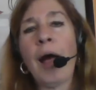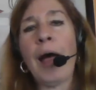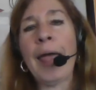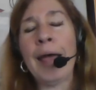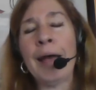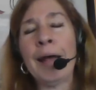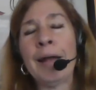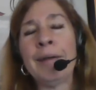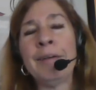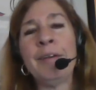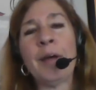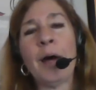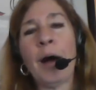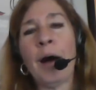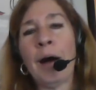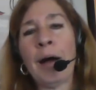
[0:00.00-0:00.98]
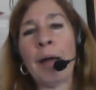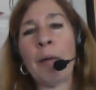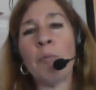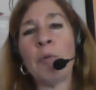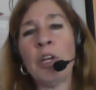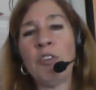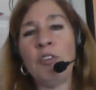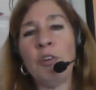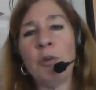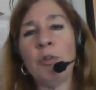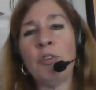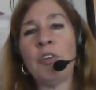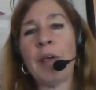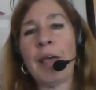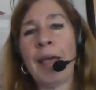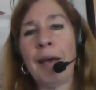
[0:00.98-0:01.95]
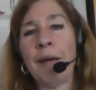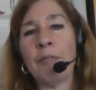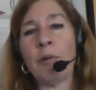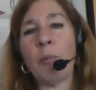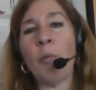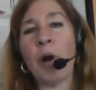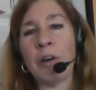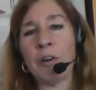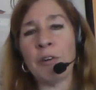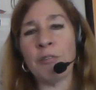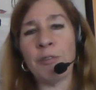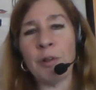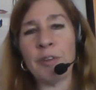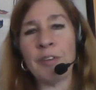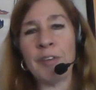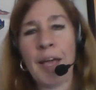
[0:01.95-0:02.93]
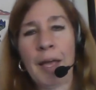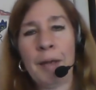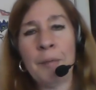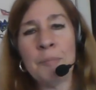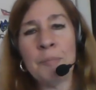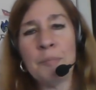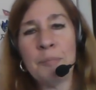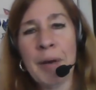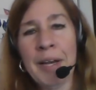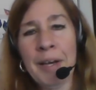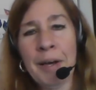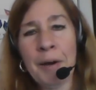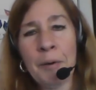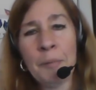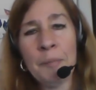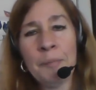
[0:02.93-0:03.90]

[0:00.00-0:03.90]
and I wish you to have a wonderful day. Bye now.